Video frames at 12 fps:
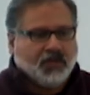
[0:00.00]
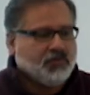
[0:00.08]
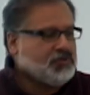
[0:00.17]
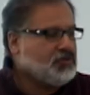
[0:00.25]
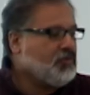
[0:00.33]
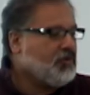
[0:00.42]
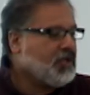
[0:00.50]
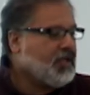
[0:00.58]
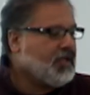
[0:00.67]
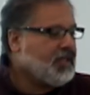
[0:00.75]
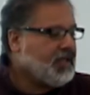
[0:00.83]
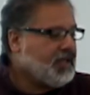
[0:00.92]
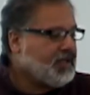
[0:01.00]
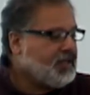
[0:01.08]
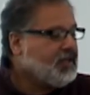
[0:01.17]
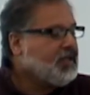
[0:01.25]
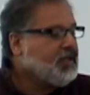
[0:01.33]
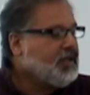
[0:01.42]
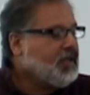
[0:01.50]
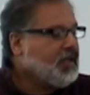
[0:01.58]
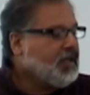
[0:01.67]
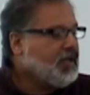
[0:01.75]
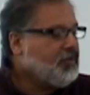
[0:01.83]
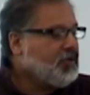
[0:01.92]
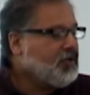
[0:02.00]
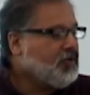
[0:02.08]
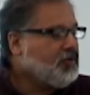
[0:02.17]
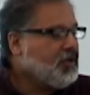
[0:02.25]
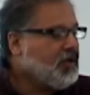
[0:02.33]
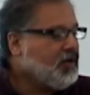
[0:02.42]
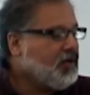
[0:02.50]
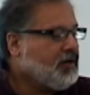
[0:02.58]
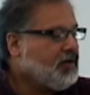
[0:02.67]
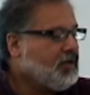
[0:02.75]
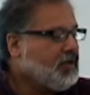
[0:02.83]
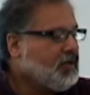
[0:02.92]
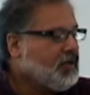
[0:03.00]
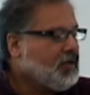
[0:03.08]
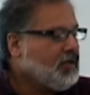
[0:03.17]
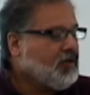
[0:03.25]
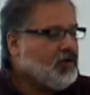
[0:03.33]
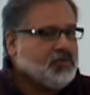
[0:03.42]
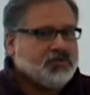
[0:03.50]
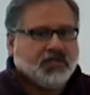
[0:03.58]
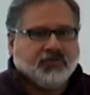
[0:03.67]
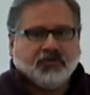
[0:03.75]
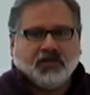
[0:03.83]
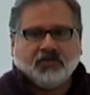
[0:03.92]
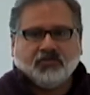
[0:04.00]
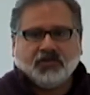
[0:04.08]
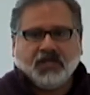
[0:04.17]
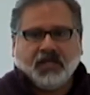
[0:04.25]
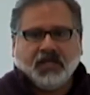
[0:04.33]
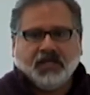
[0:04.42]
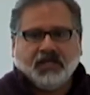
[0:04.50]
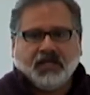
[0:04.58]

We're still working on that. Uh, we go there almost every other day